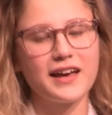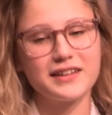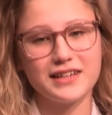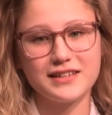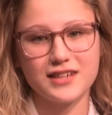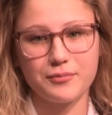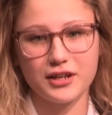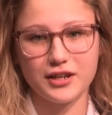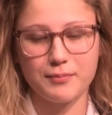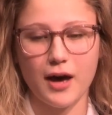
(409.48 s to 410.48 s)
Need
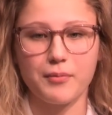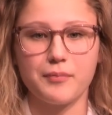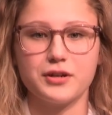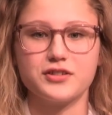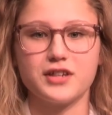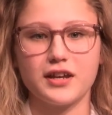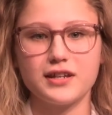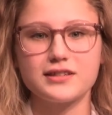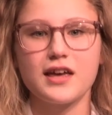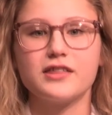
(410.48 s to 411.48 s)
something to pep up your
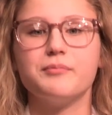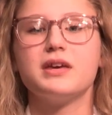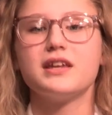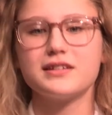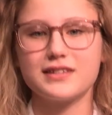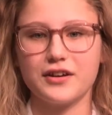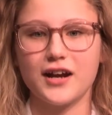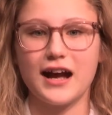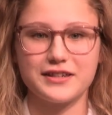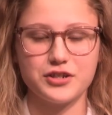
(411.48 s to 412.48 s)
studies? The Media Center
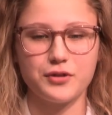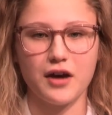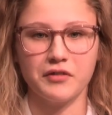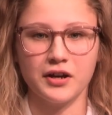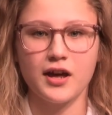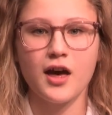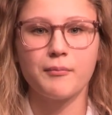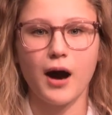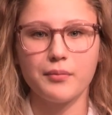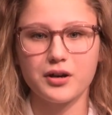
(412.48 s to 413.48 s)
has you covered.
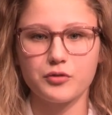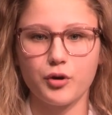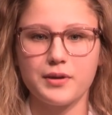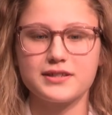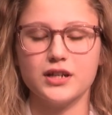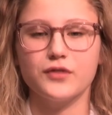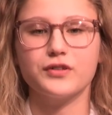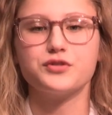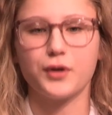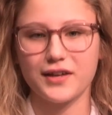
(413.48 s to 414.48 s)
Popcorn will be served
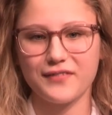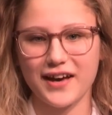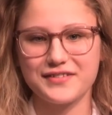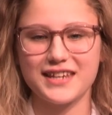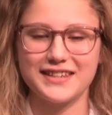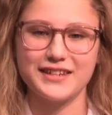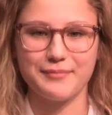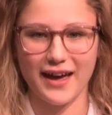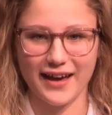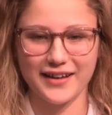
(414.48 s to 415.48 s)
for 25 cents a
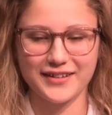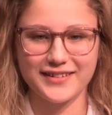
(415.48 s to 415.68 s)
bag.